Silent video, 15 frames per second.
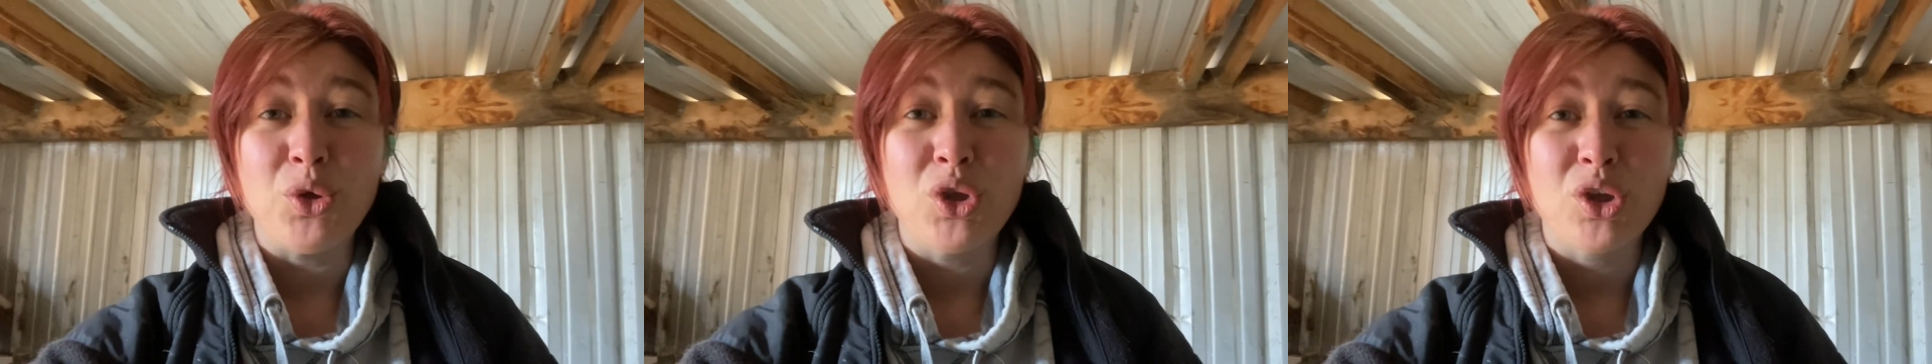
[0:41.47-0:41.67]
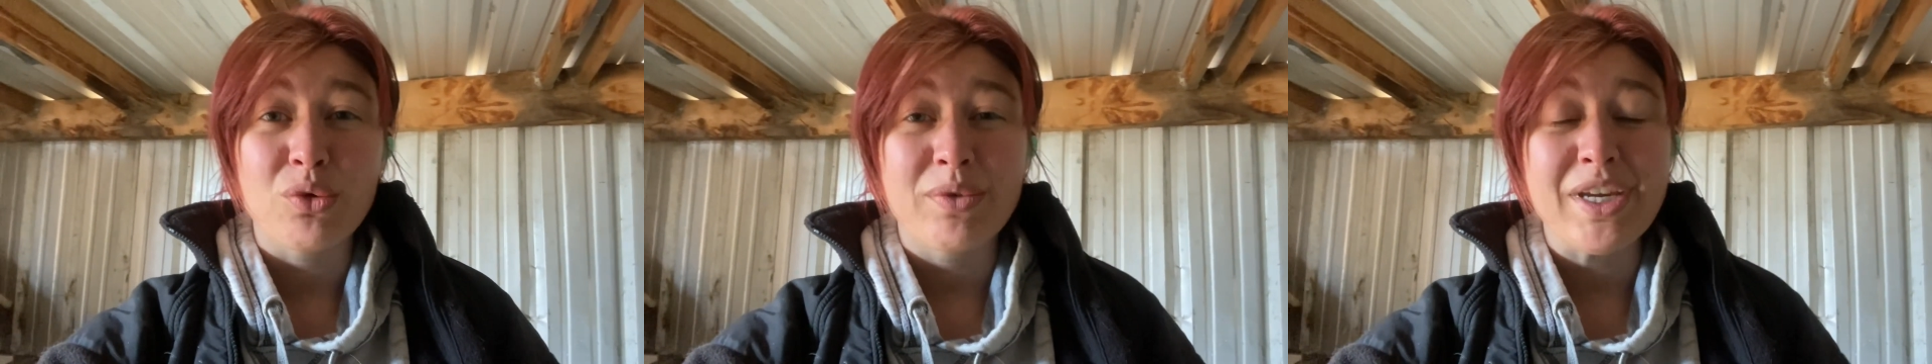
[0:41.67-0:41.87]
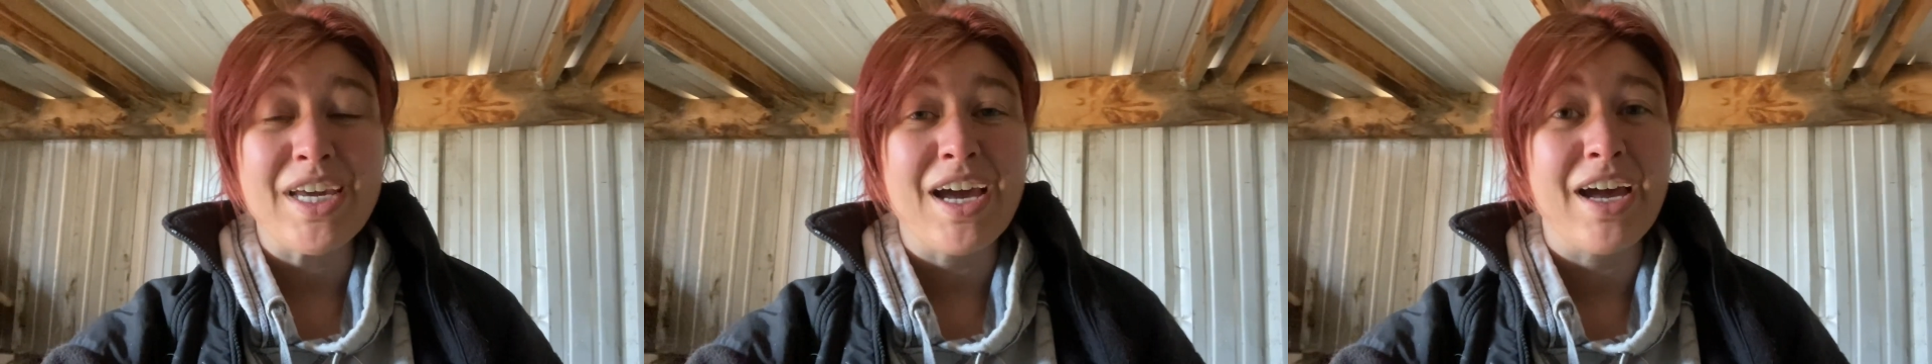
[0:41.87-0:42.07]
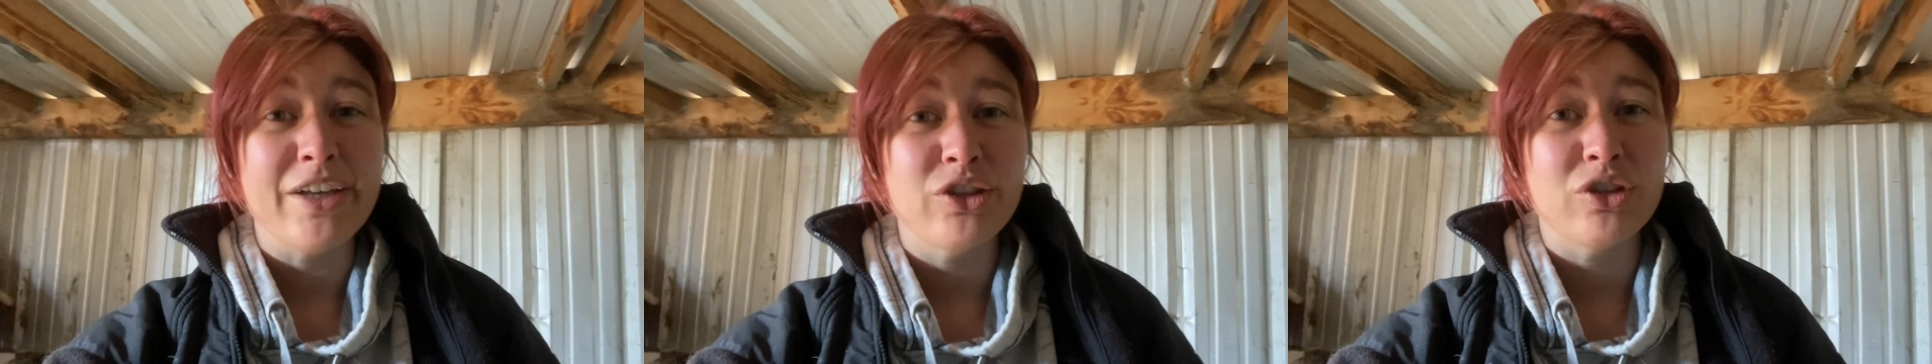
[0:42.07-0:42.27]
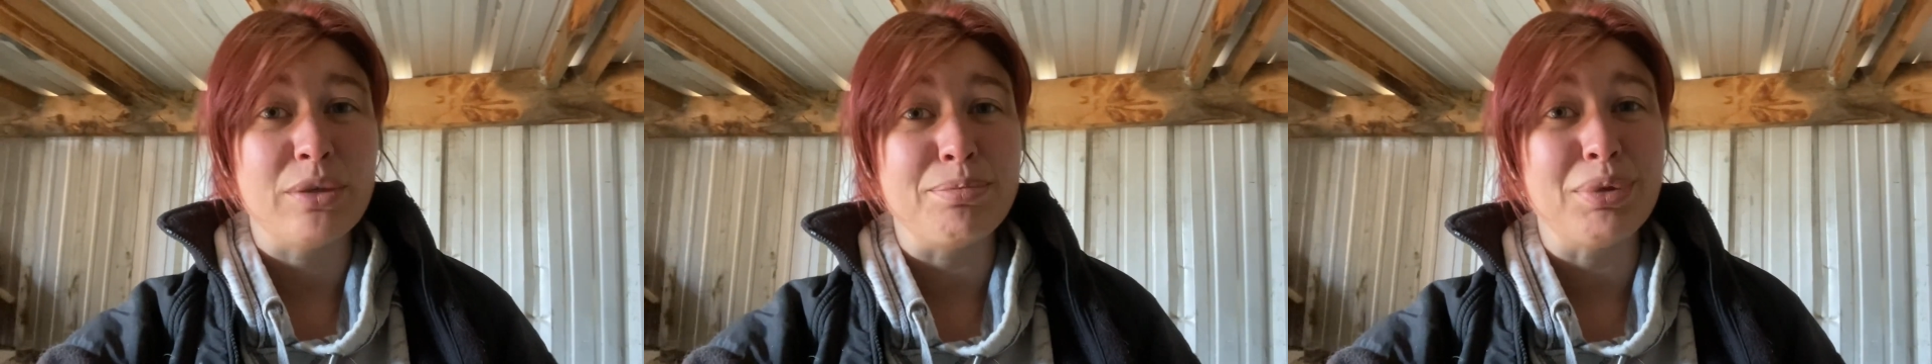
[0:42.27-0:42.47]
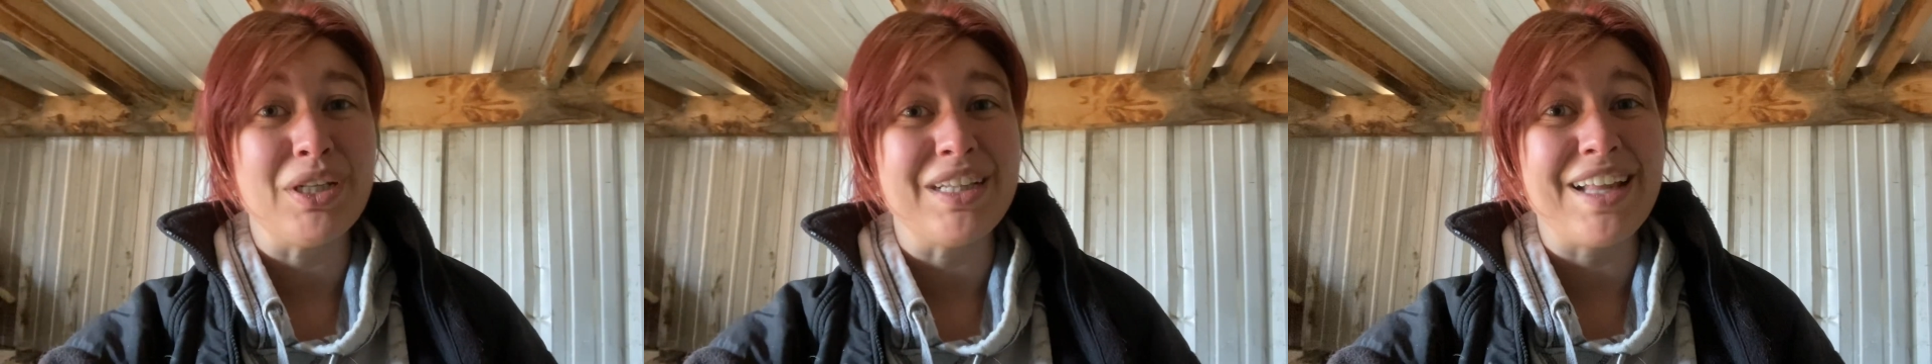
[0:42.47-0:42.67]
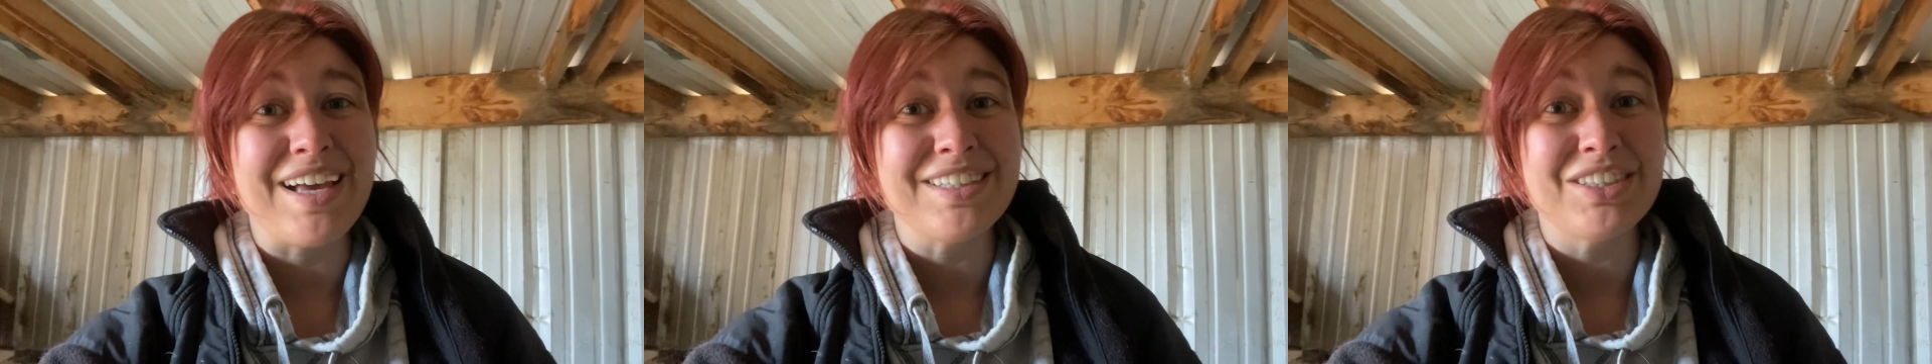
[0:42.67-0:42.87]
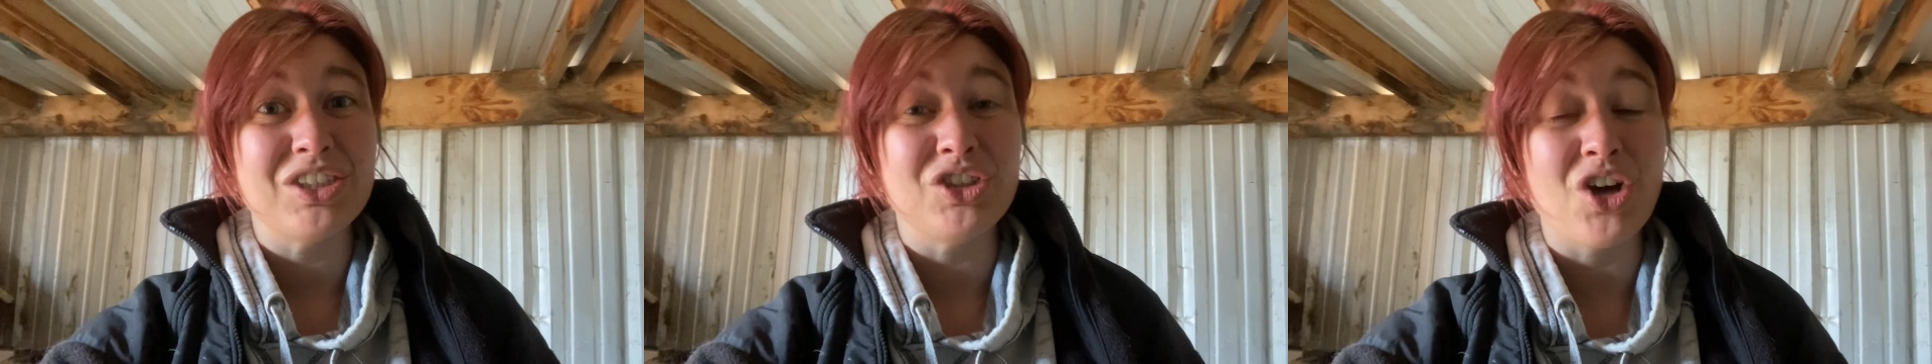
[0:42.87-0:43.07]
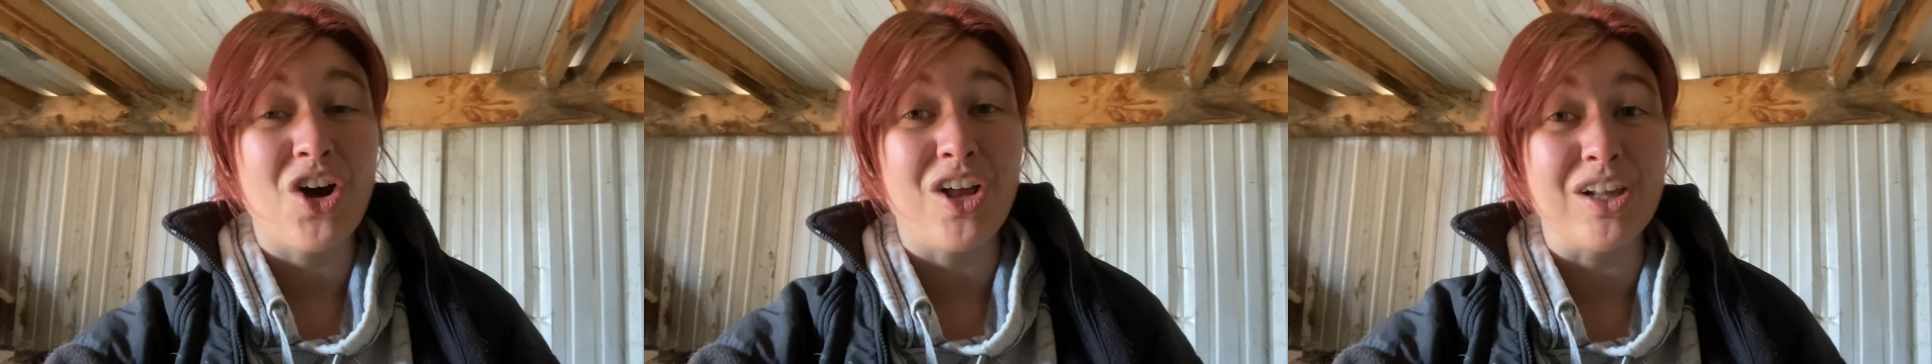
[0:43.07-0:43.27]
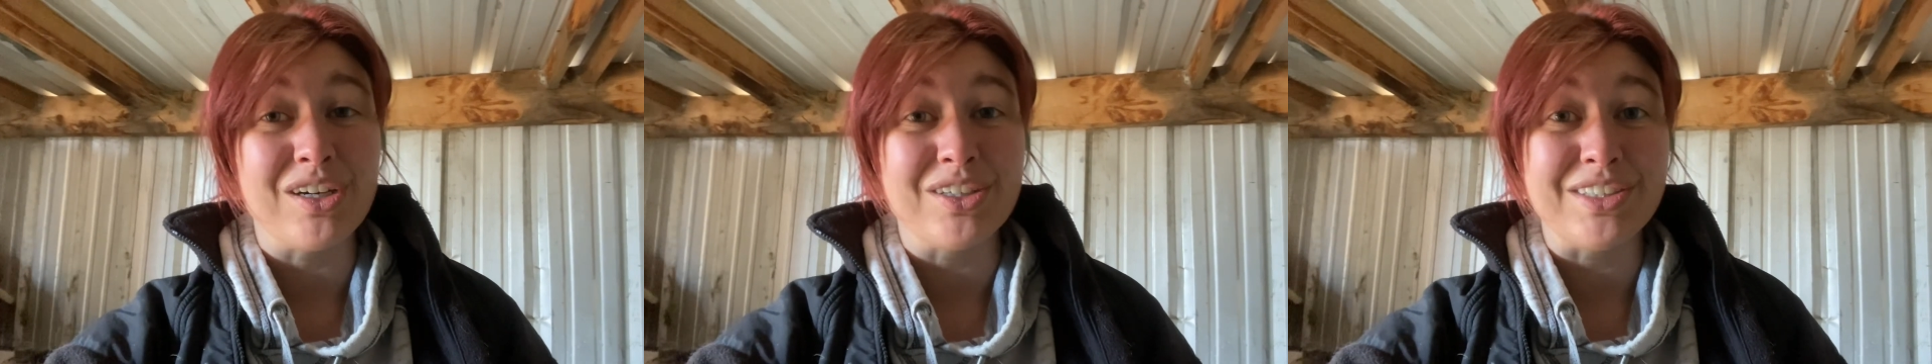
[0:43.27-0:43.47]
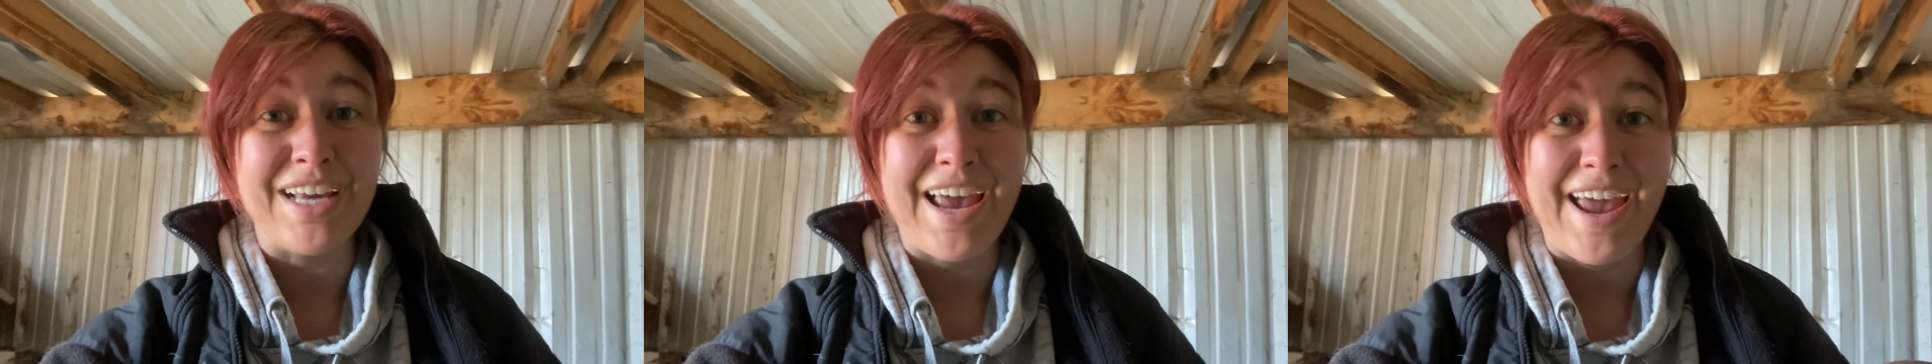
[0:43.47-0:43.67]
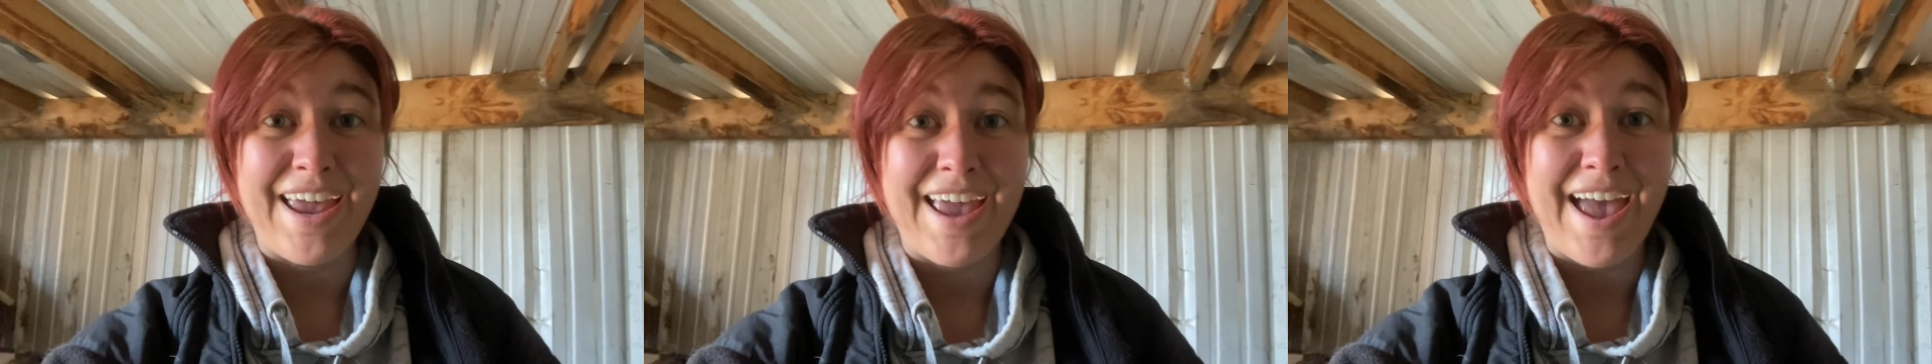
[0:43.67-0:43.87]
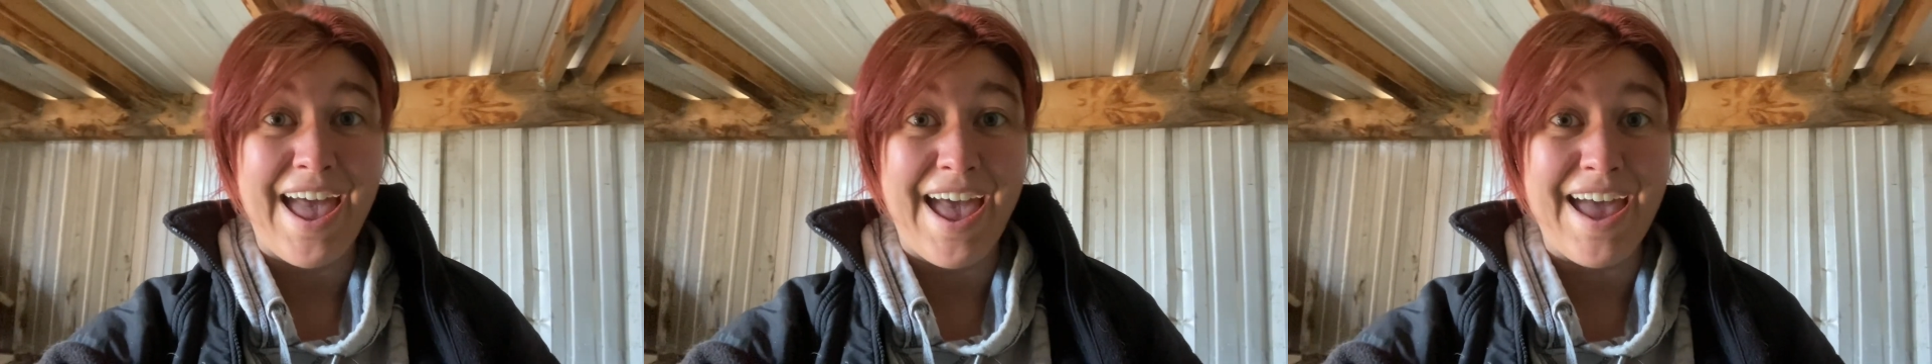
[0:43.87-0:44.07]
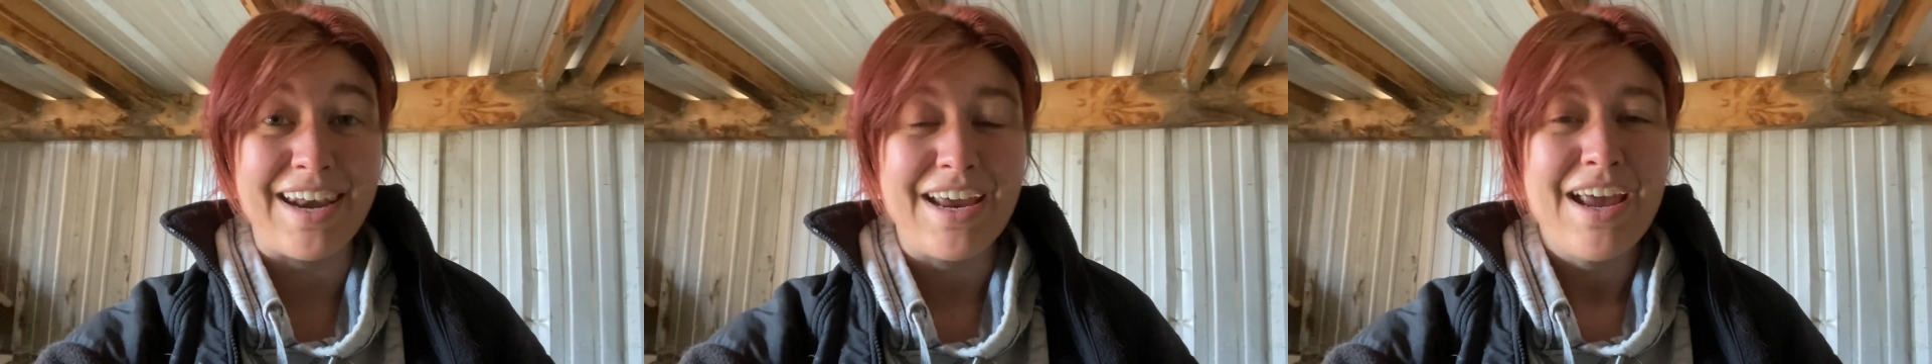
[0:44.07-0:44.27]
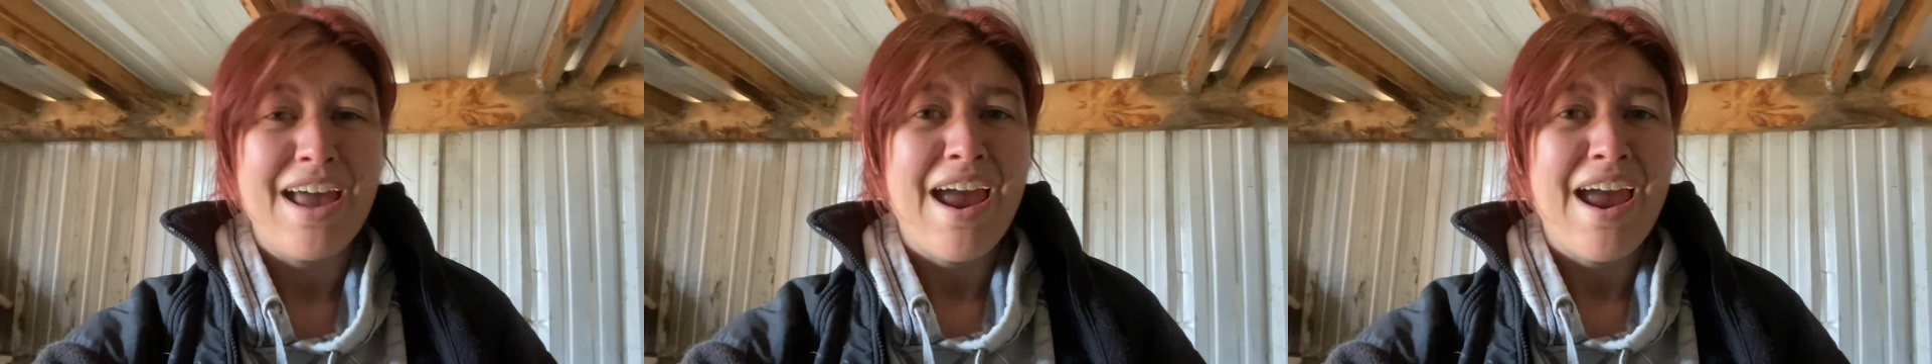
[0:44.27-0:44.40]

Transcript: $300+ a head.